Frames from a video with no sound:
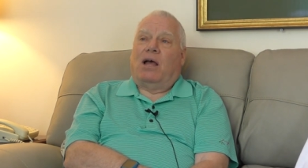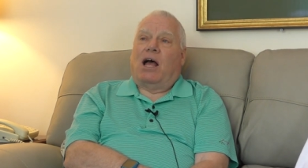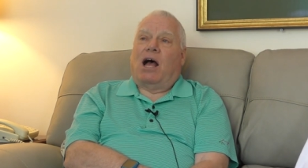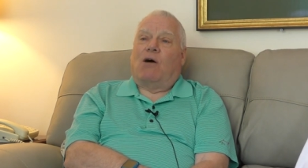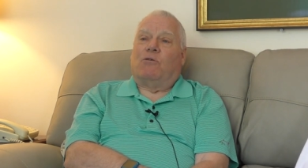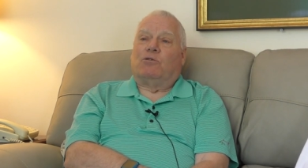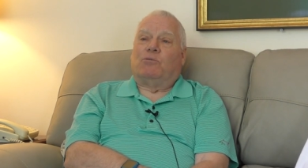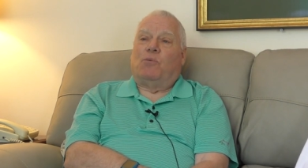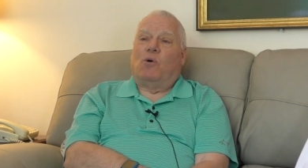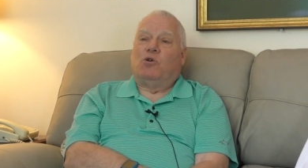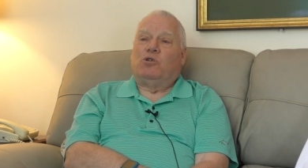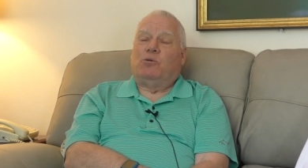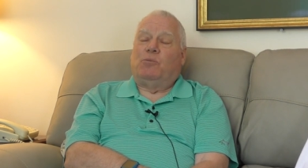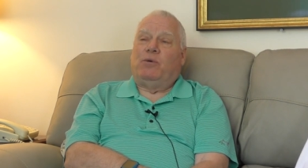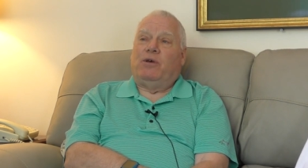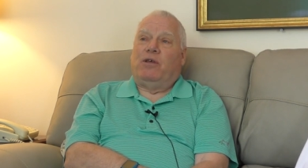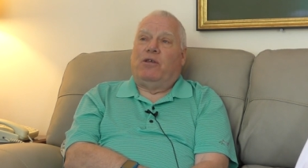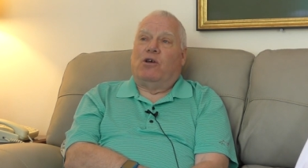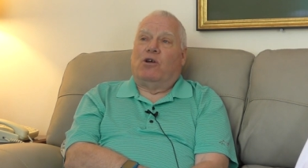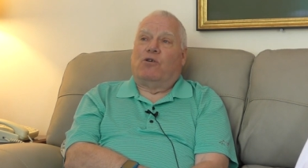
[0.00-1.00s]
I was supposed to
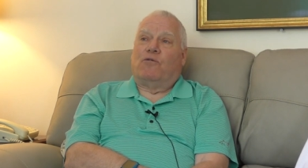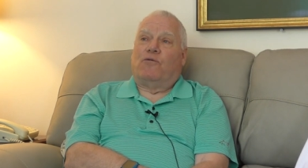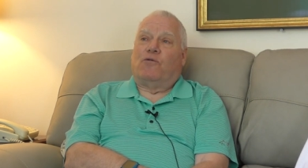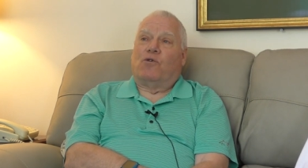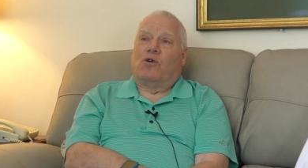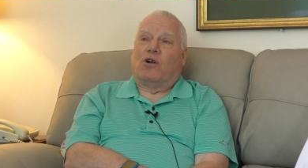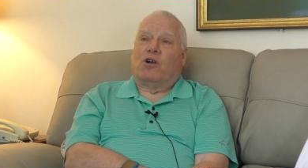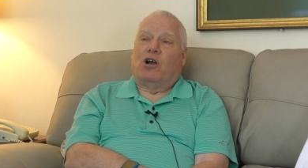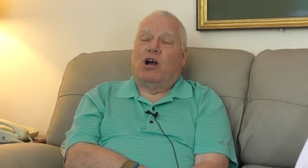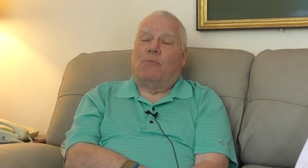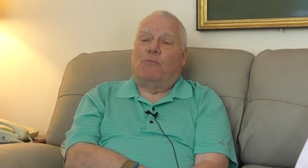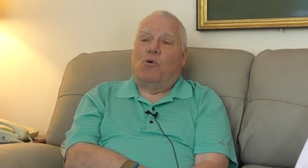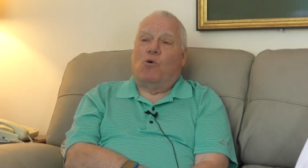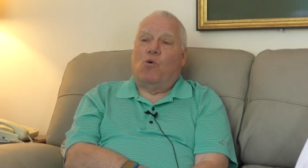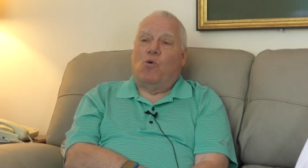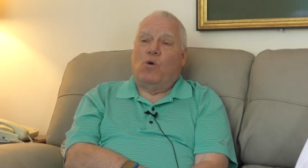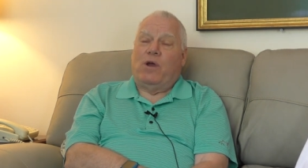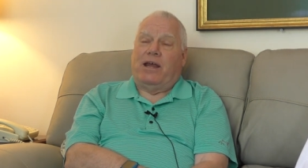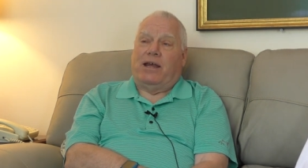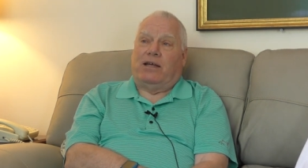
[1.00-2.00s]
be there for a couple
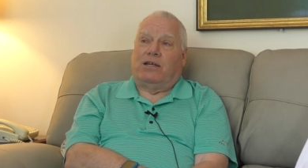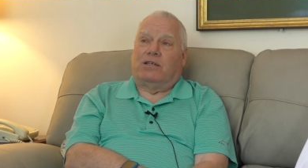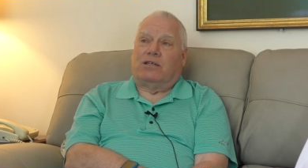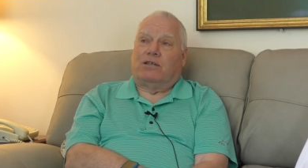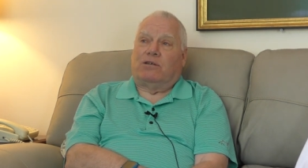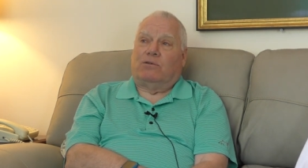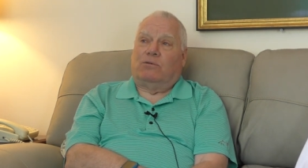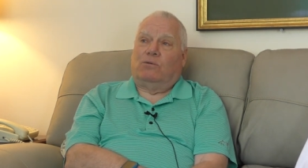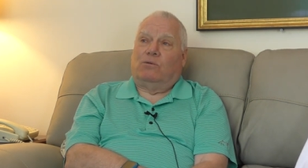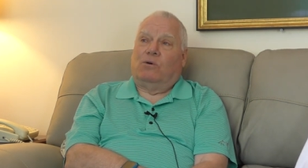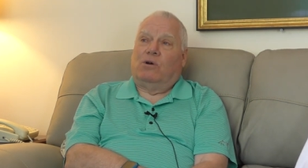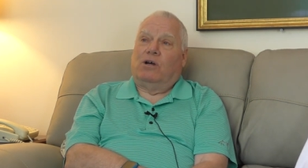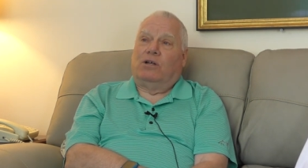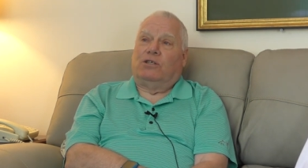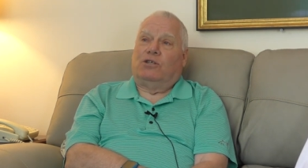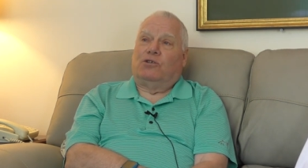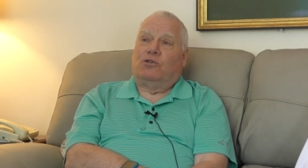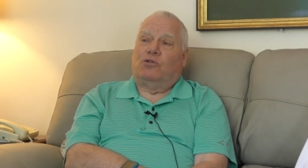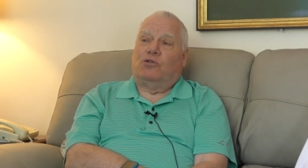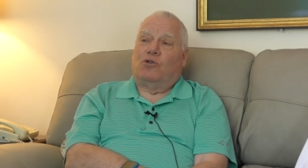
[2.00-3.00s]
weeks. Well,
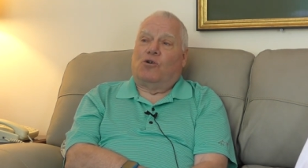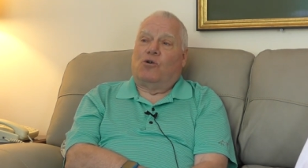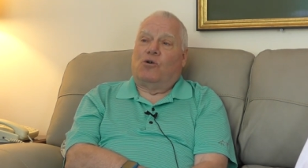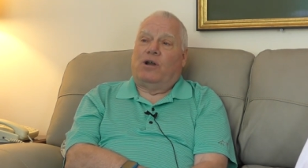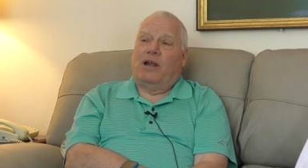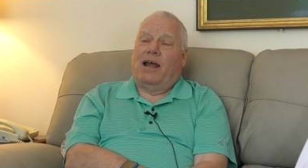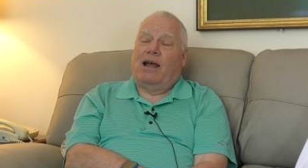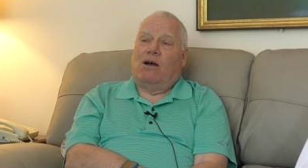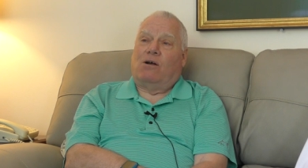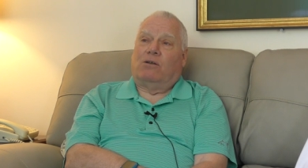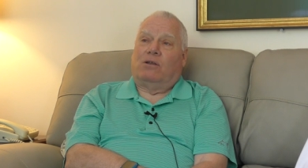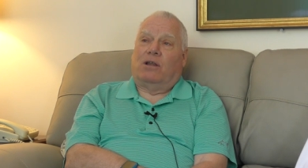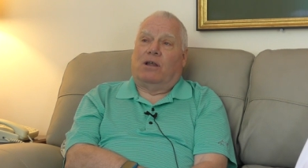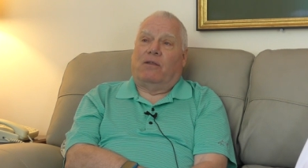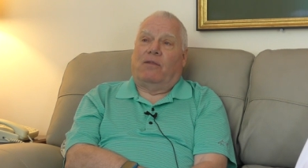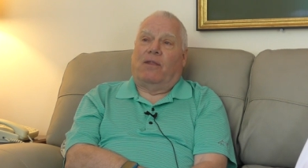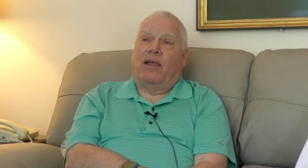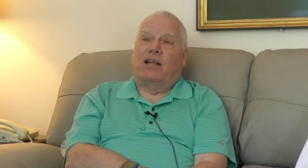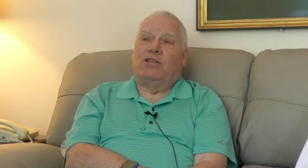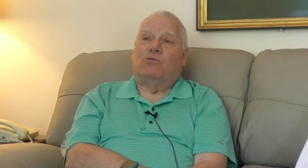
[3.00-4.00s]
it turned out
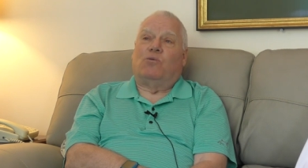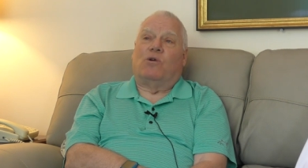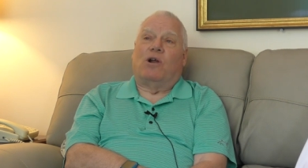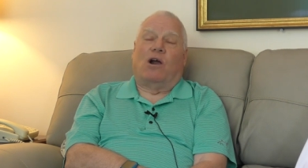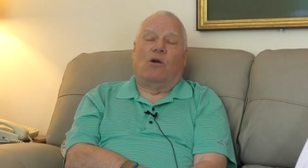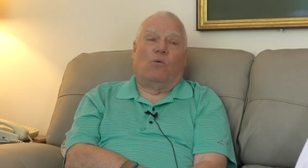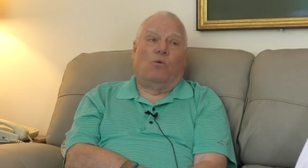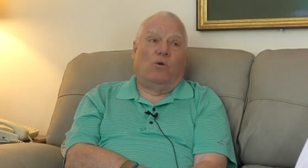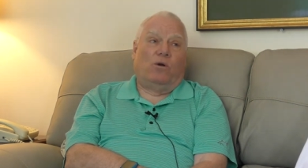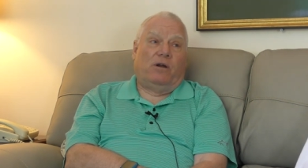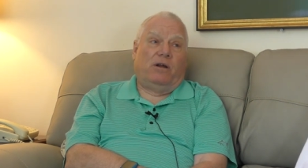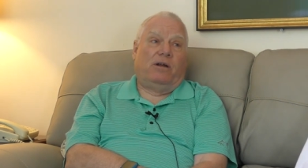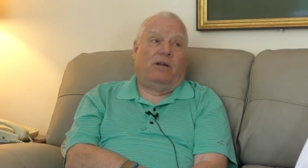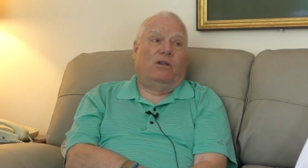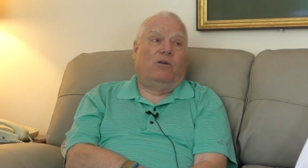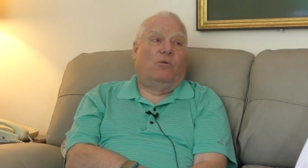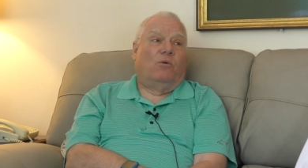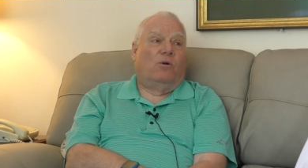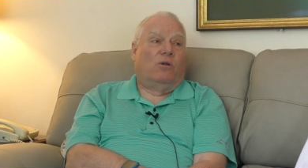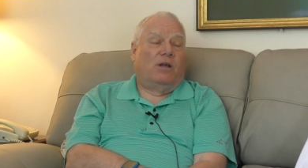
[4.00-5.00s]
that's when I
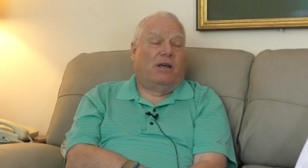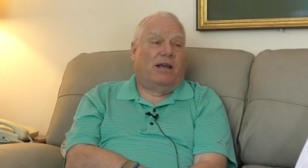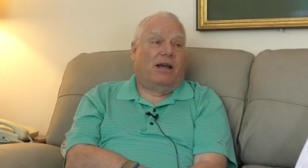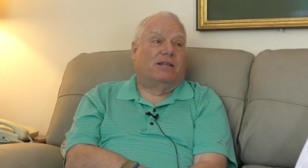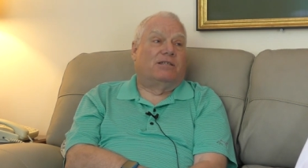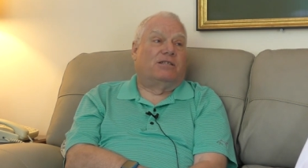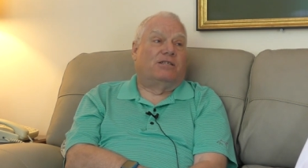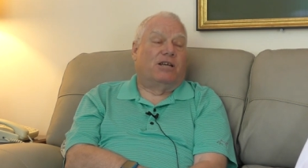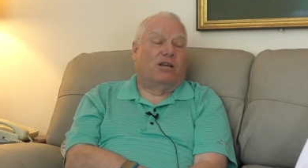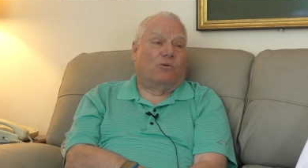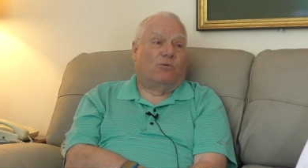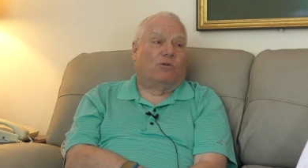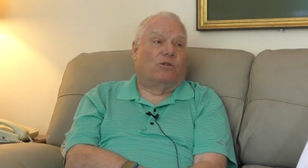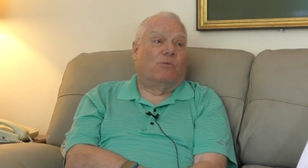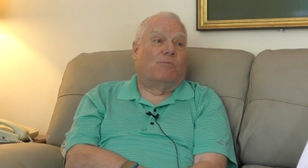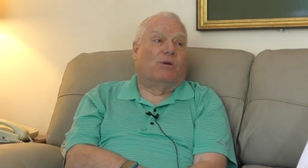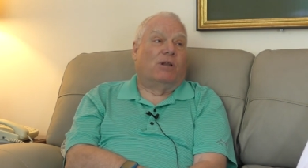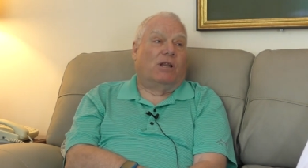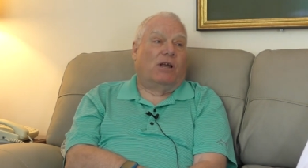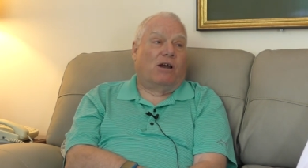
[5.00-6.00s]
really, really got sick with the
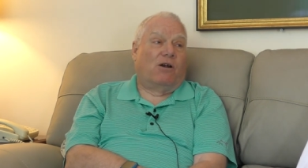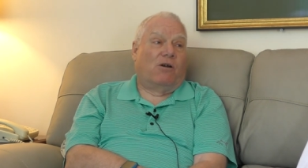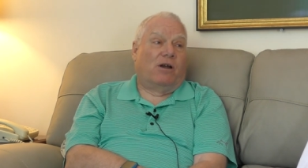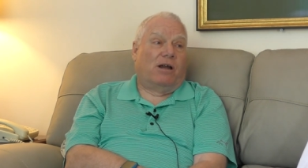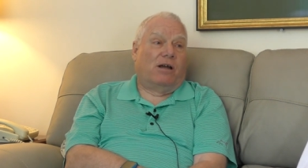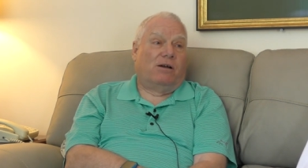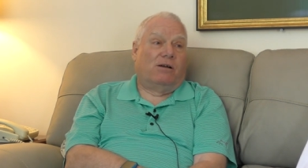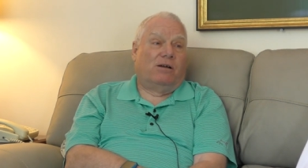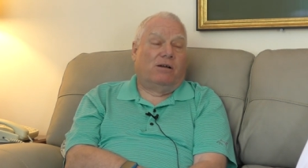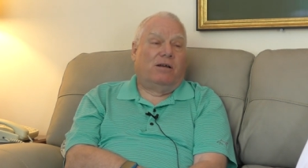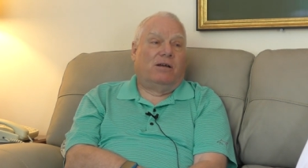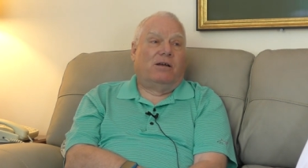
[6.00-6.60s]
malaria.